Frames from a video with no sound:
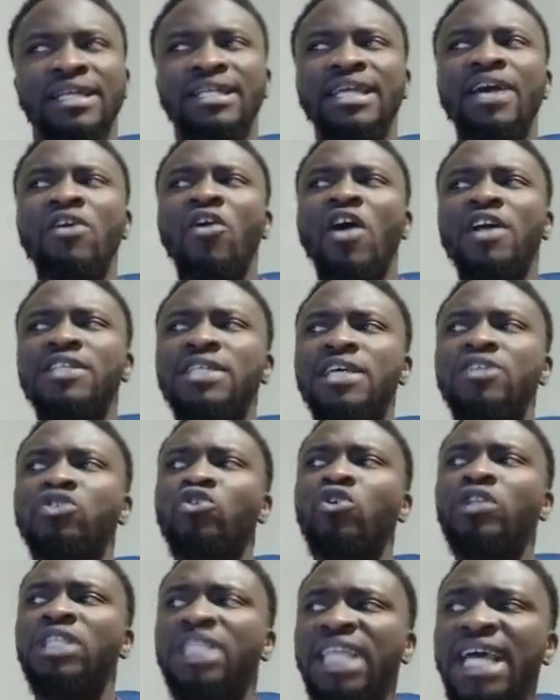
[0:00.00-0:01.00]
Then God
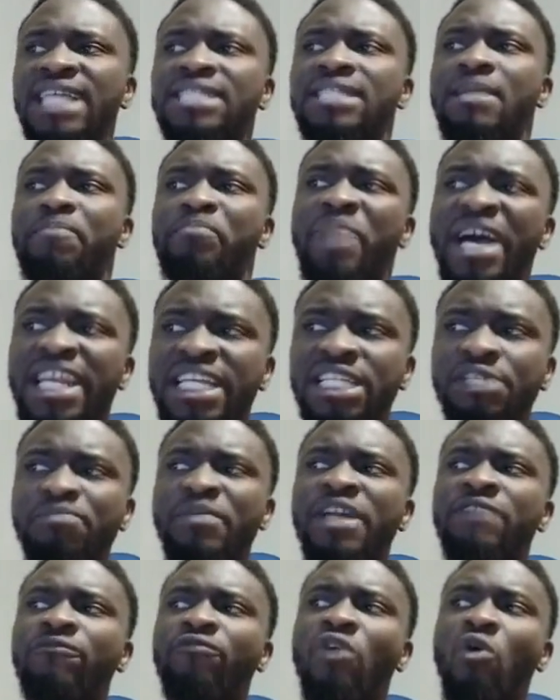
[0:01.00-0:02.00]
says, so test the
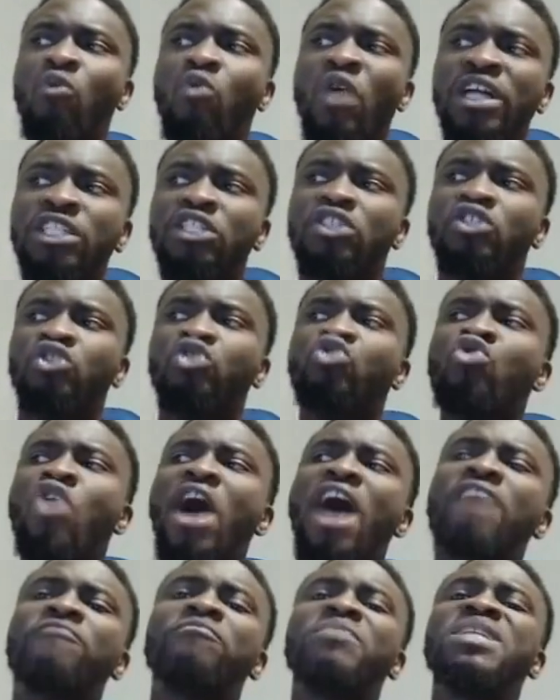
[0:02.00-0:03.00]
punishment for what
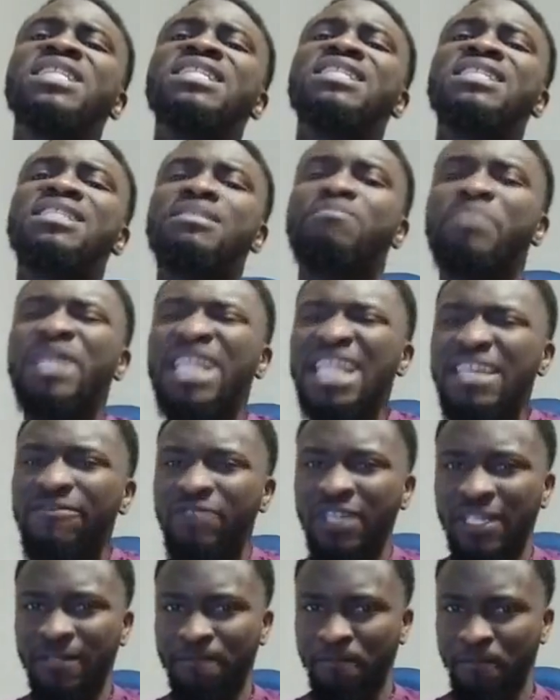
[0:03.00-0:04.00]
you have been
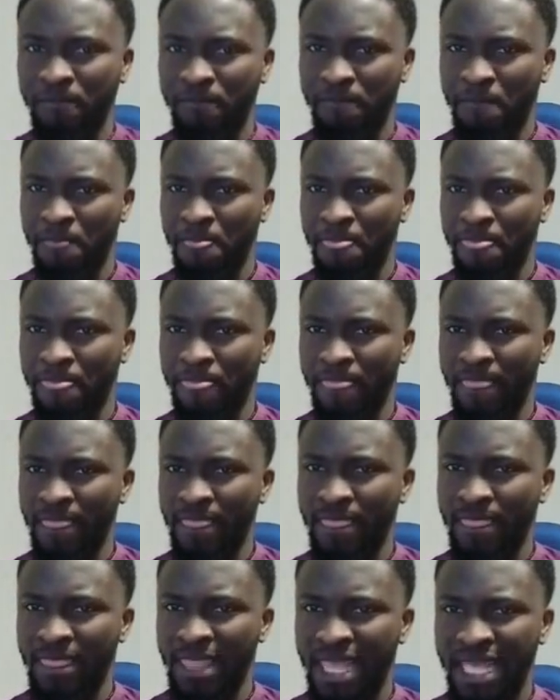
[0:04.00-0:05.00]
disbelieving.
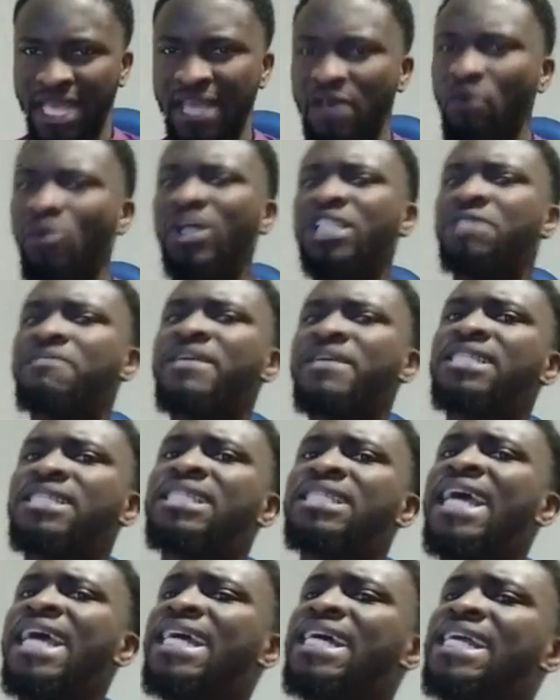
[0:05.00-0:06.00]
Which means
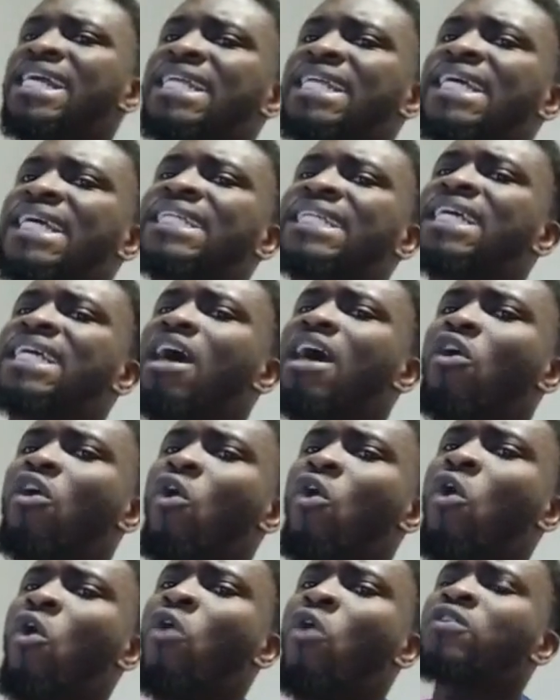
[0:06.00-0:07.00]
they created their
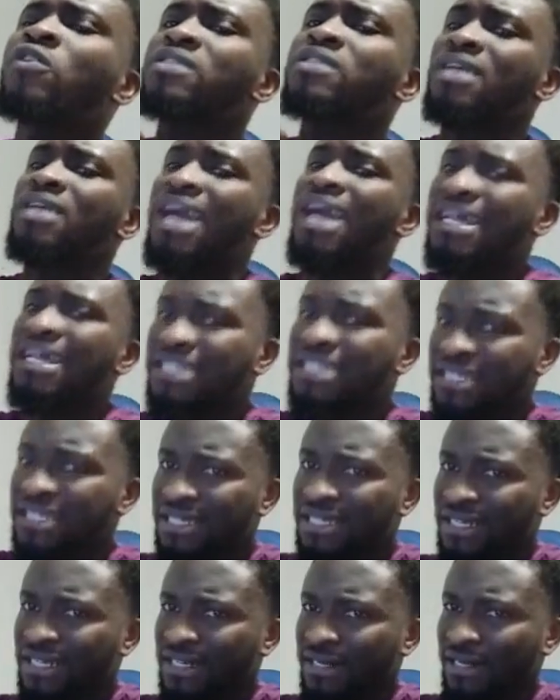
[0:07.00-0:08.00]
own salat
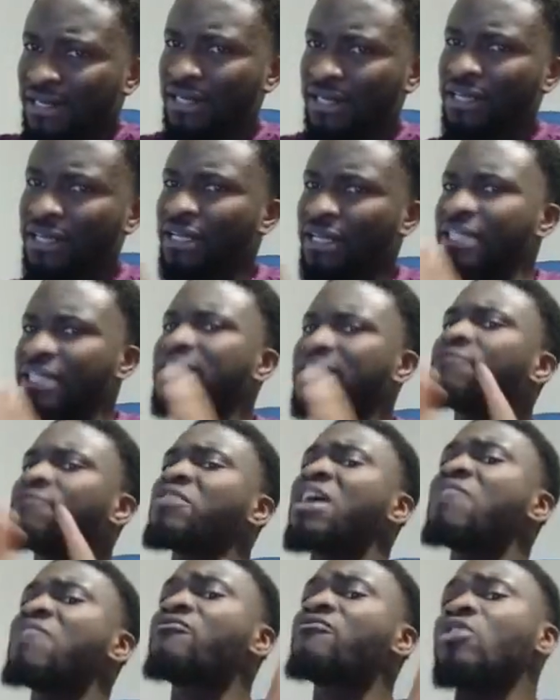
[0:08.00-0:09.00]

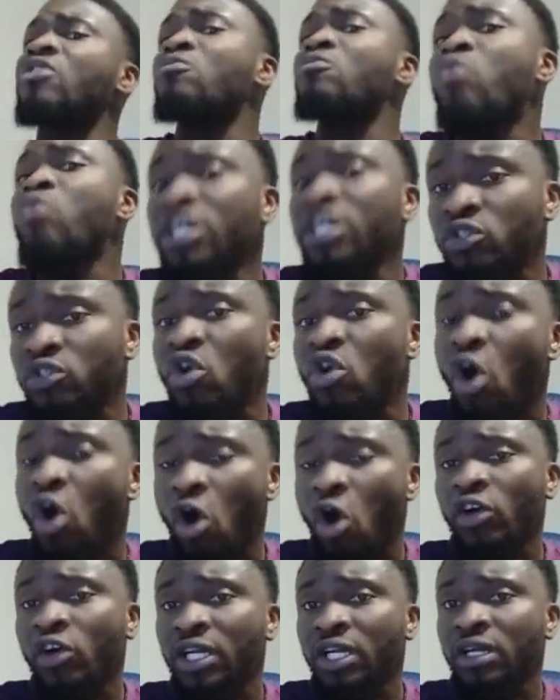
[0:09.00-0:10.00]
different from what
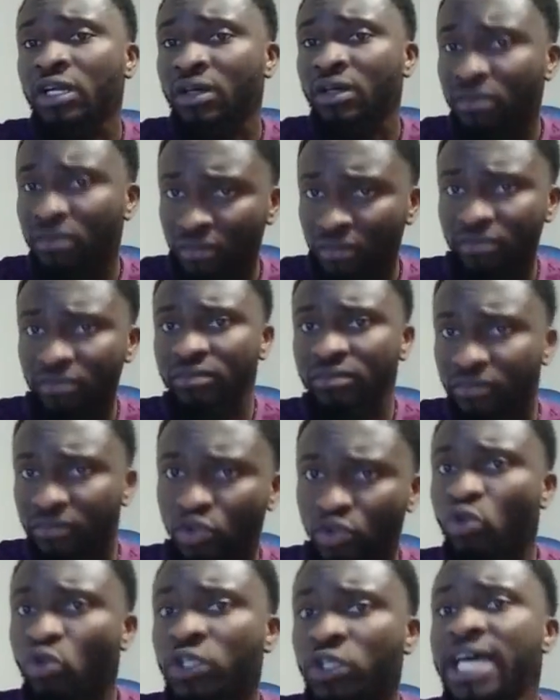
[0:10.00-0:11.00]
God
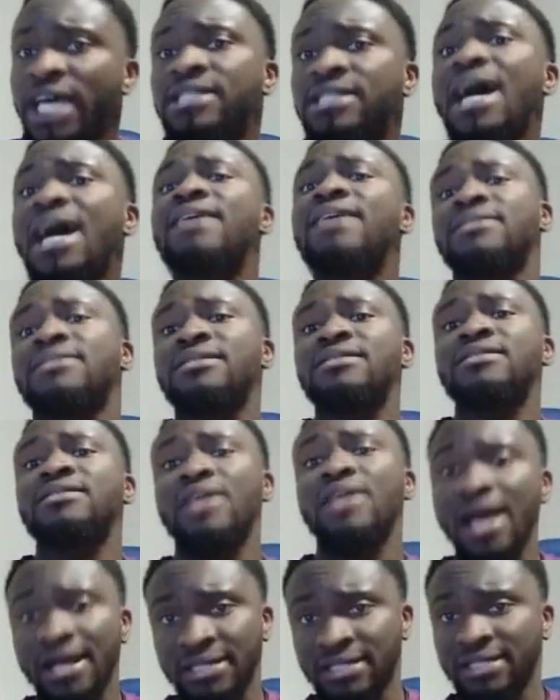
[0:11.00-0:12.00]
told us as
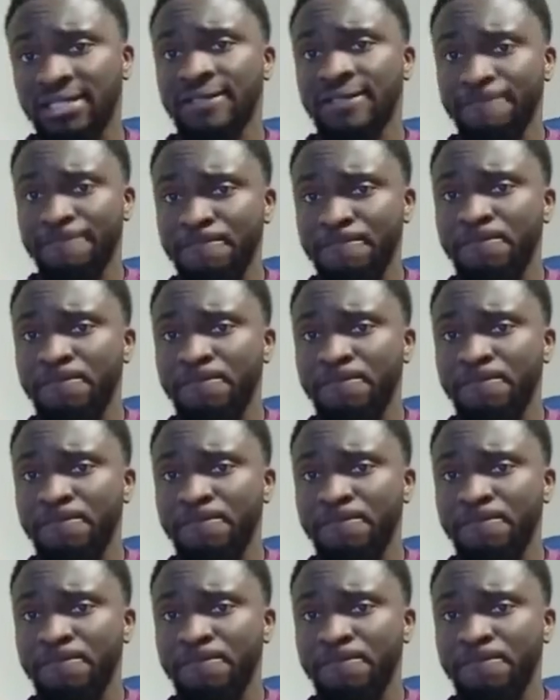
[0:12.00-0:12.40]
salat.